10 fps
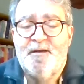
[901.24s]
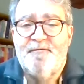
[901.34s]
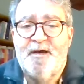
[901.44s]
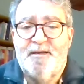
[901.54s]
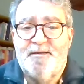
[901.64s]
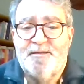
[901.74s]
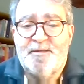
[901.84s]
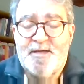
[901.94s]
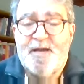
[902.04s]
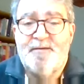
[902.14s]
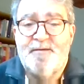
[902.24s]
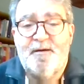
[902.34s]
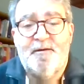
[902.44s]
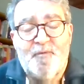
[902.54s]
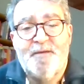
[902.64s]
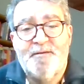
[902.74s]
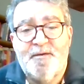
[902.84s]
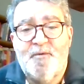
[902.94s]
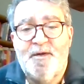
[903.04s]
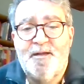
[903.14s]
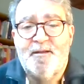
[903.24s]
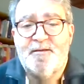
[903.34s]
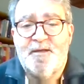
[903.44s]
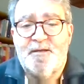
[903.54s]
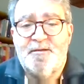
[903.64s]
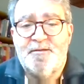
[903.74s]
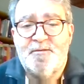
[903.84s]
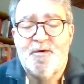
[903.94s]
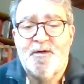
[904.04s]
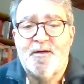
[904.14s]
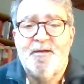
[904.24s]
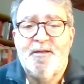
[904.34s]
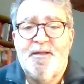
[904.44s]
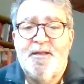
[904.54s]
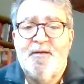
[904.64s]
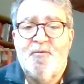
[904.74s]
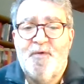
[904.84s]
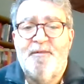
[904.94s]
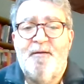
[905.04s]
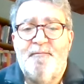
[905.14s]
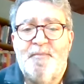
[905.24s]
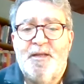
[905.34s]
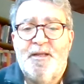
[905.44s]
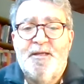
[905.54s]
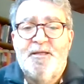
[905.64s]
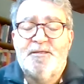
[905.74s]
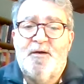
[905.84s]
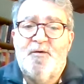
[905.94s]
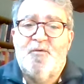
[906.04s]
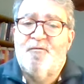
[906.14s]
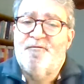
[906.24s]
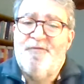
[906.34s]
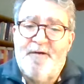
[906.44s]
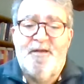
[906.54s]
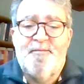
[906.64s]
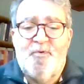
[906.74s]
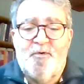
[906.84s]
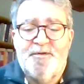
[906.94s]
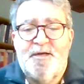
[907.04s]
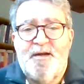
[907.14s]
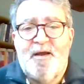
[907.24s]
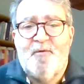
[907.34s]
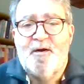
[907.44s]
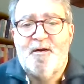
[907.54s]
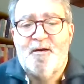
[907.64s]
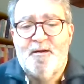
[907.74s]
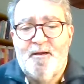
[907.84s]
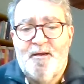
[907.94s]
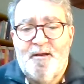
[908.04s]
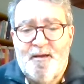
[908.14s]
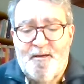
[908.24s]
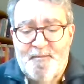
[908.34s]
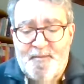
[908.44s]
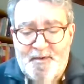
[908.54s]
invited to tender, and then winning that tender to work with them. So very important to network. I